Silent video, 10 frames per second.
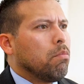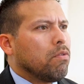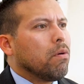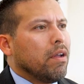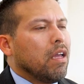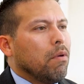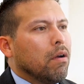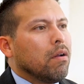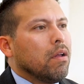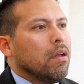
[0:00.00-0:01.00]
before he came
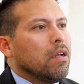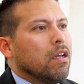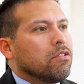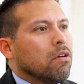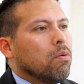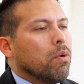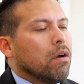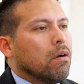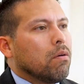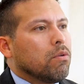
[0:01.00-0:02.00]
here. And so
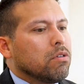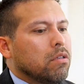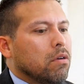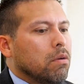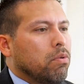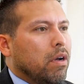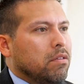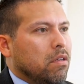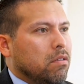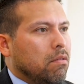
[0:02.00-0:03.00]
we're, we're still in the
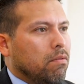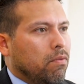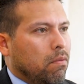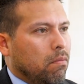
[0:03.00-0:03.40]
process of